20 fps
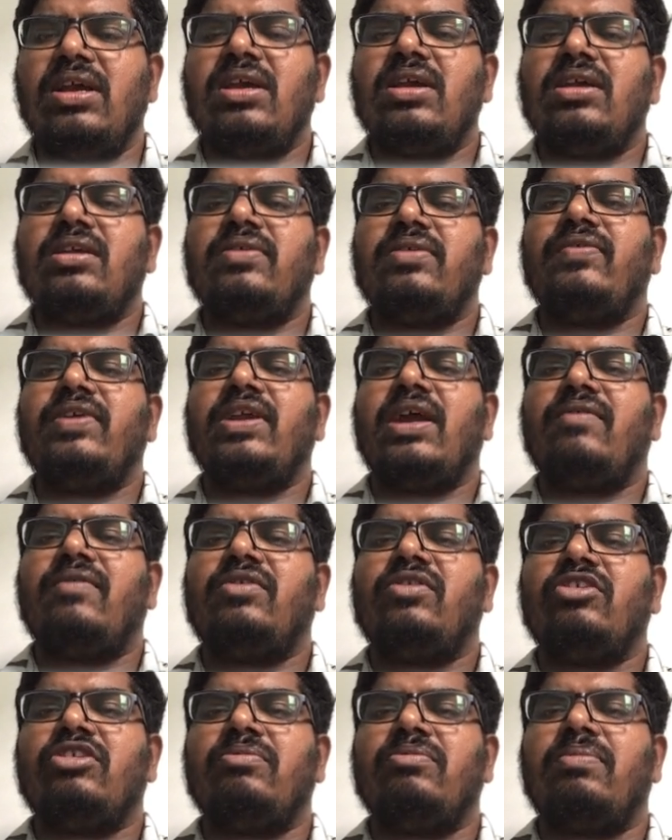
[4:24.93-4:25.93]
we have
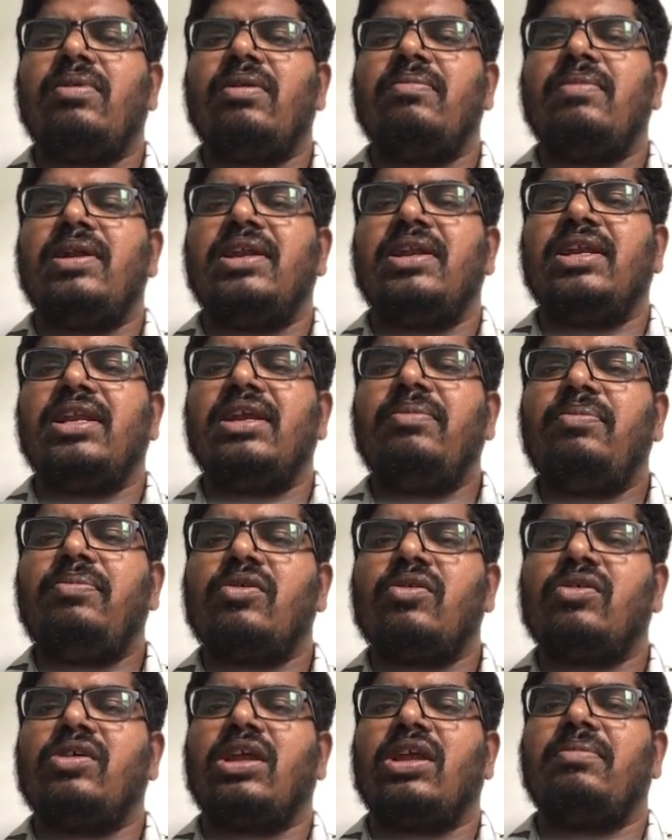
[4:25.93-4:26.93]
to implement in a
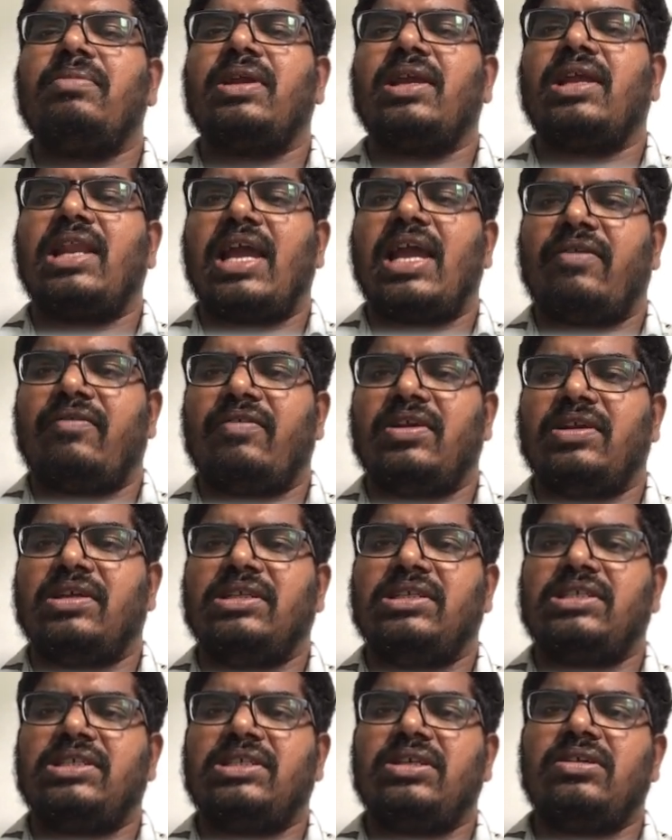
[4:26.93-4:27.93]
programming
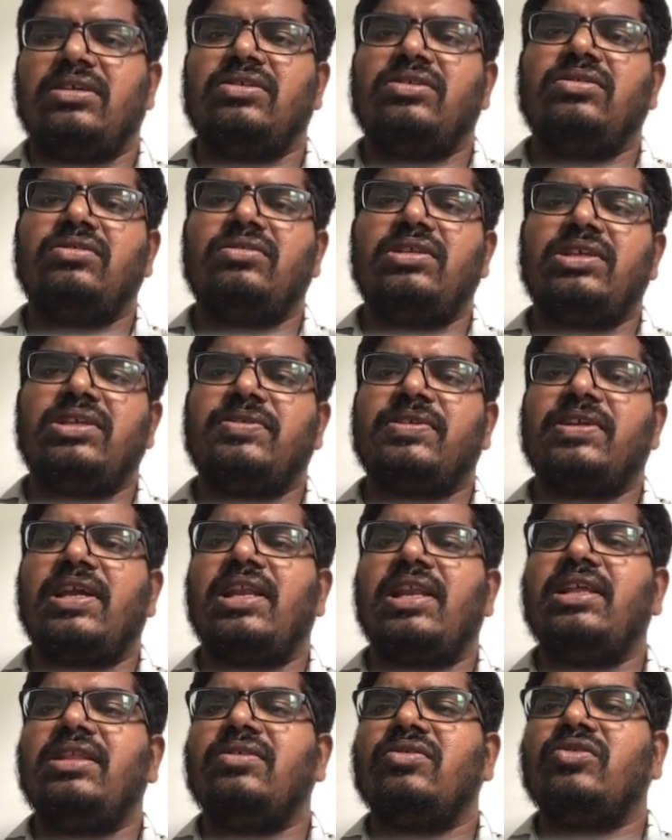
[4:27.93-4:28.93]
language. So
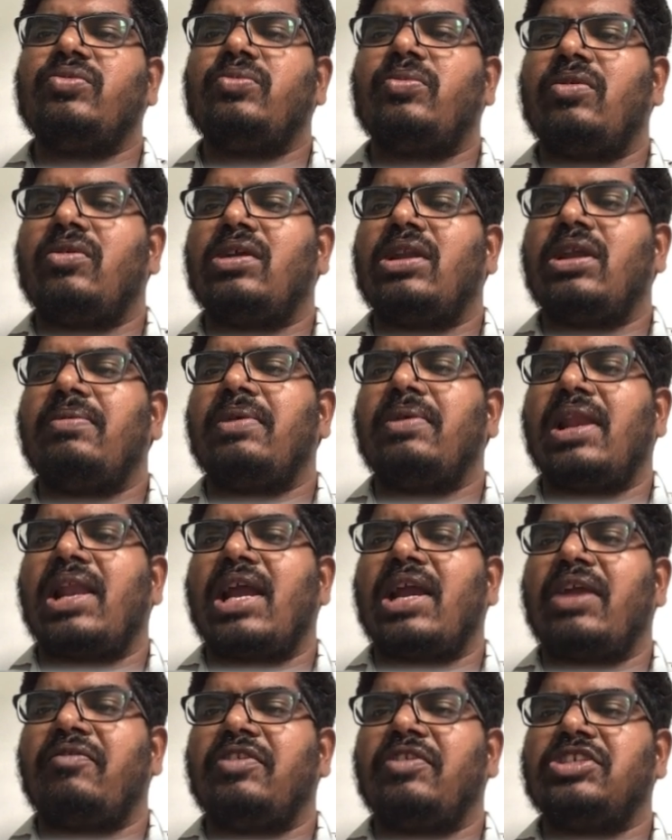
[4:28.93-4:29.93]
basically those programming
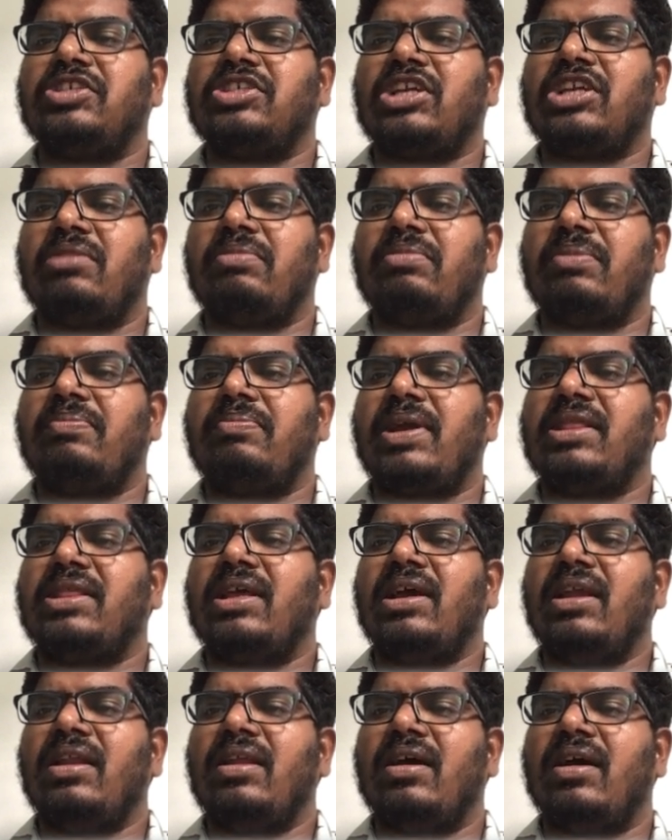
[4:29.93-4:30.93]
languages can be
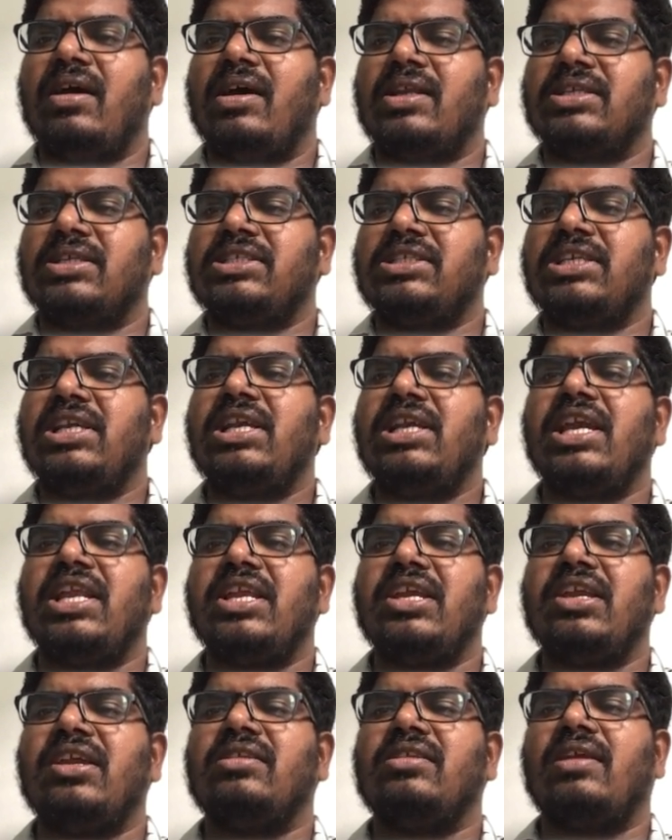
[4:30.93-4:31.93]
Python or C,
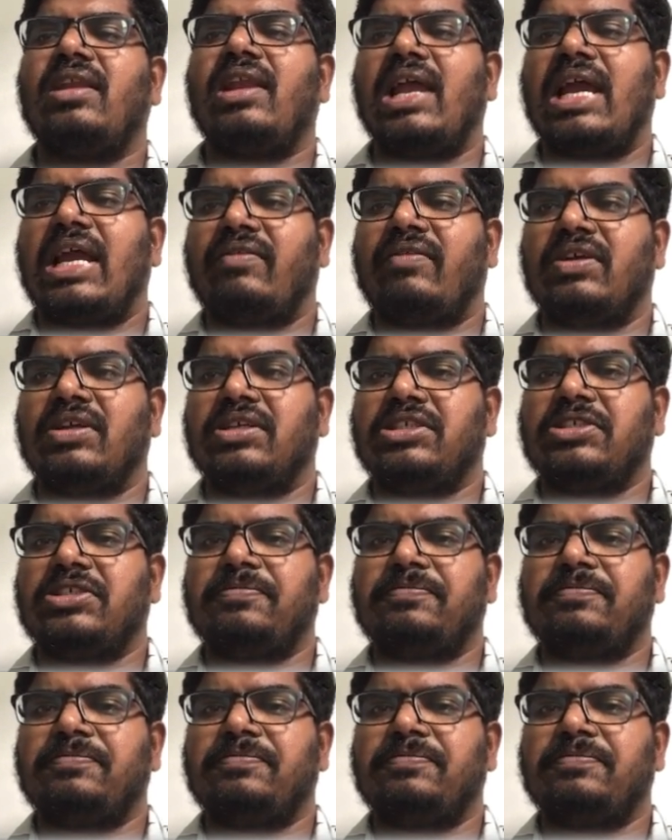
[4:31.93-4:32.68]
any other language.